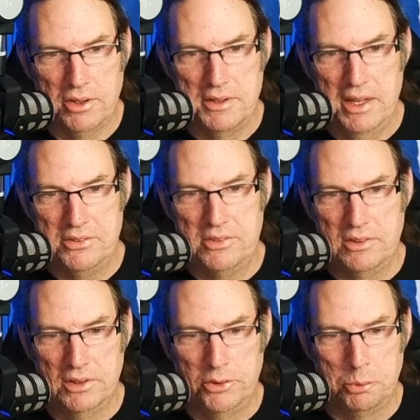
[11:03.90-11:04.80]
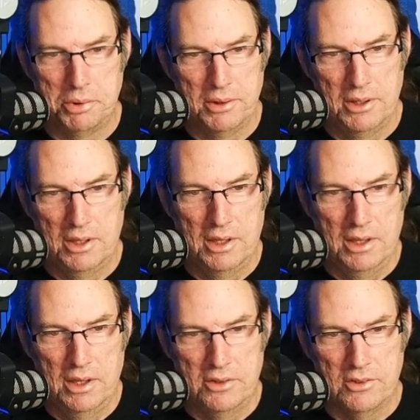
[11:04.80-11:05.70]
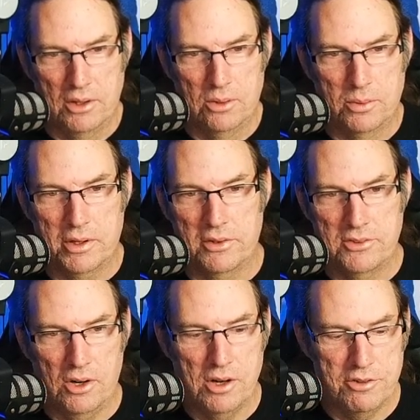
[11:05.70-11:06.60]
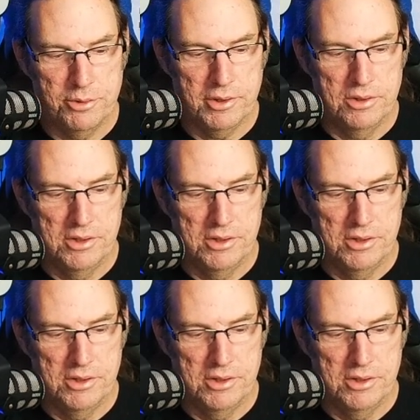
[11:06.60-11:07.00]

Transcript: a nested loop. So we're going to start off with our